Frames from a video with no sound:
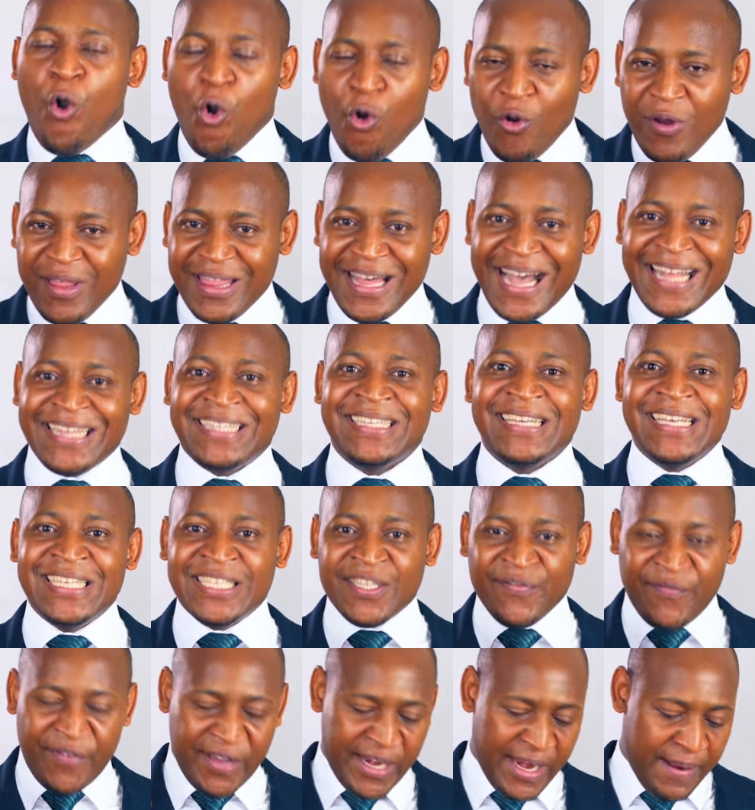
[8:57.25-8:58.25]
All that
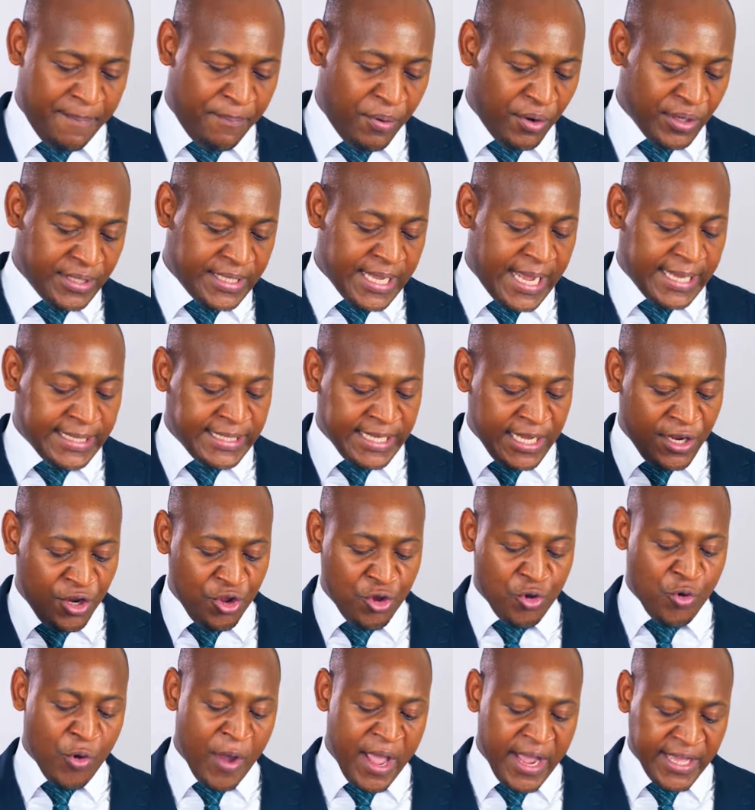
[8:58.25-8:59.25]
is very important in
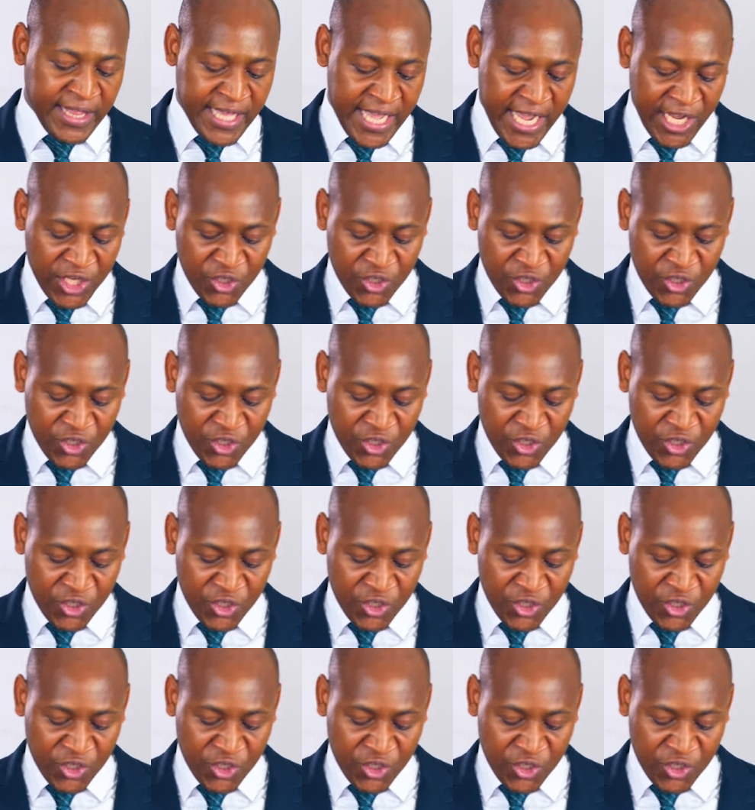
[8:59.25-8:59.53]
you going the